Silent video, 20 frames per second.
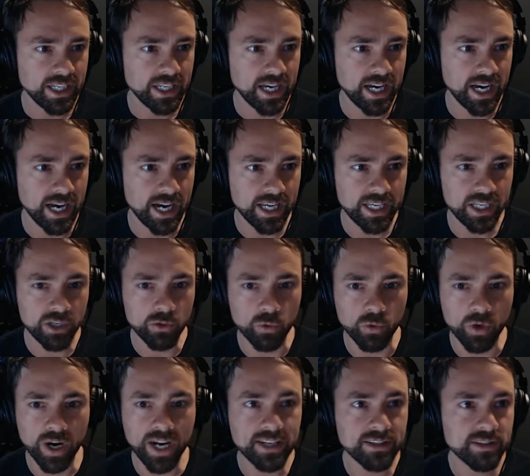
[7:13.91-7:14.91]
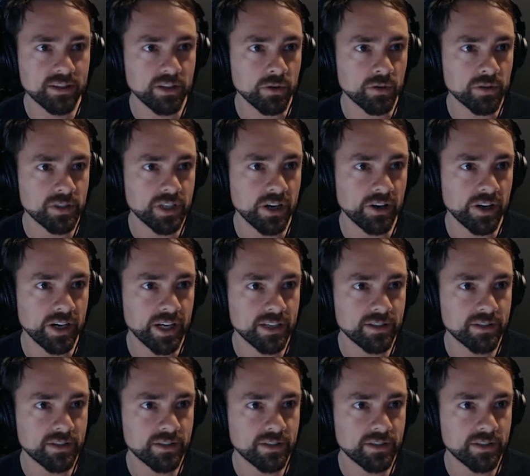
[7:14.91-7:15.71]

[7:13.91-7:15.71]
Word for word: uh, erase those areas.